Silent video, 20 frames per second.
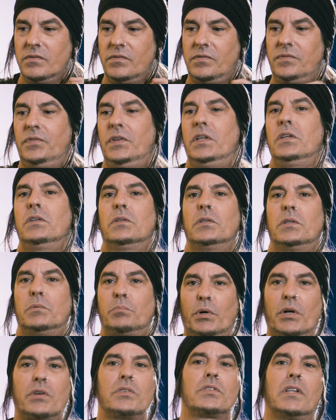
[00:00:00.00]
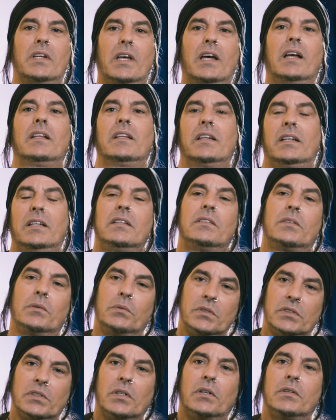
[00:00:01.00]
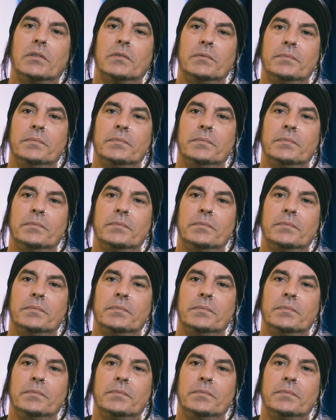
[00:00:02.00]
feel and personality into the song.